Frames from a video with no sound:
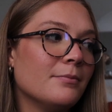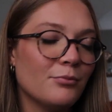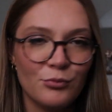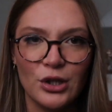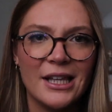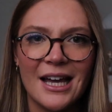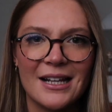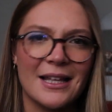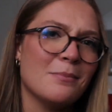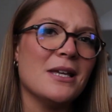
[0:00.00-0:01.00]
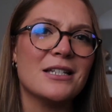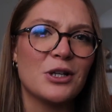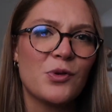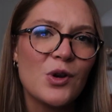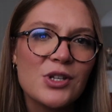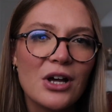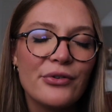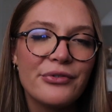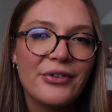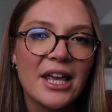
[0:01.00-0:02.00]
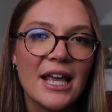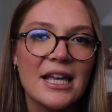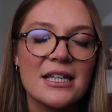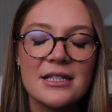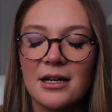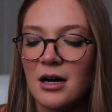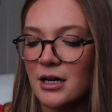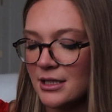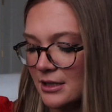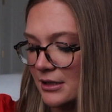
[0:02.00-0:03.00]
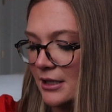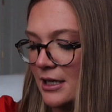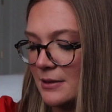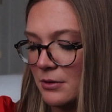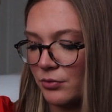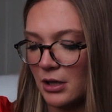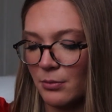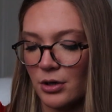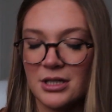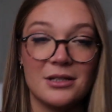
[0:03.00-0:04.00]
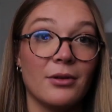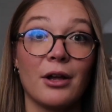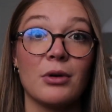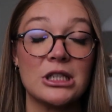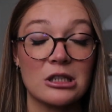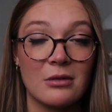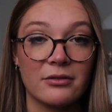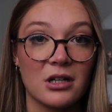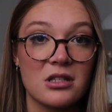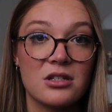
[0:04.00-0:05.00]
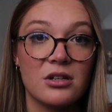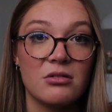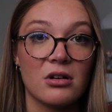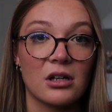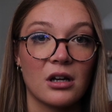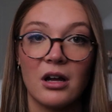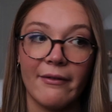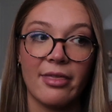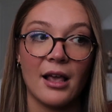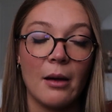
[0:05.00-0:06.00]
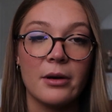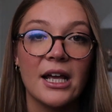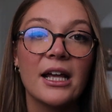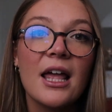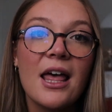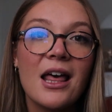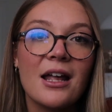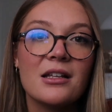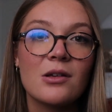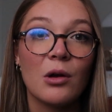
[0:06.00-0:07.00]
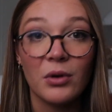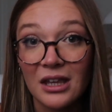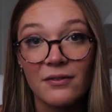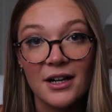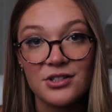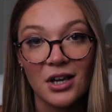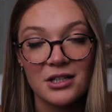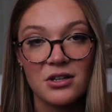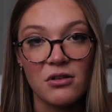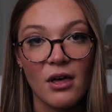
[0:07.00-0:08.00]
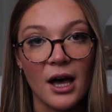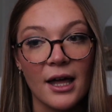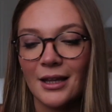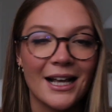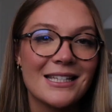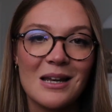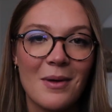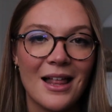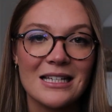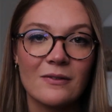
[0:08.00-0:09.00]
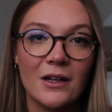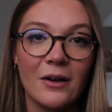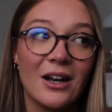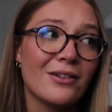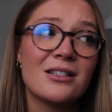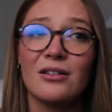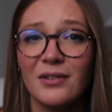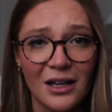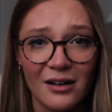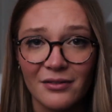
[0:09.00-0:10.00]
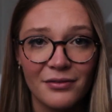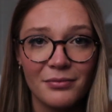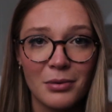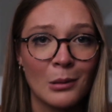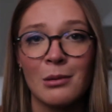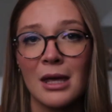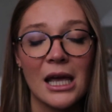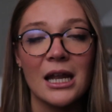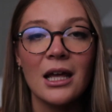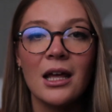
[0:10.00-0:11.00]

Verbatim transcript: really kind of like be in touch with yourself, and honestly it's been really important to like reach out to my friends too during everything happening, and so I really advise you guys to do that. Like I said in my last video and every single video I've probably made,